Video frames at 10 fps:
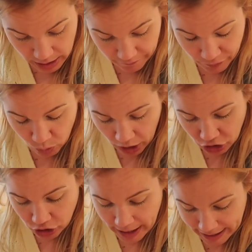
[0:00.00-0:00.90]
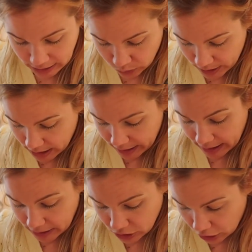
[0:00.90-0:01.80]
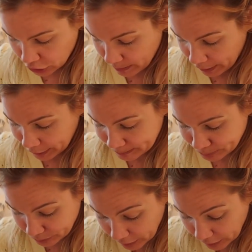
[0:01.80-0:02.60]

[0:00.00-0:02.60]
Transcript: If you watched last week, I kind of talked about it.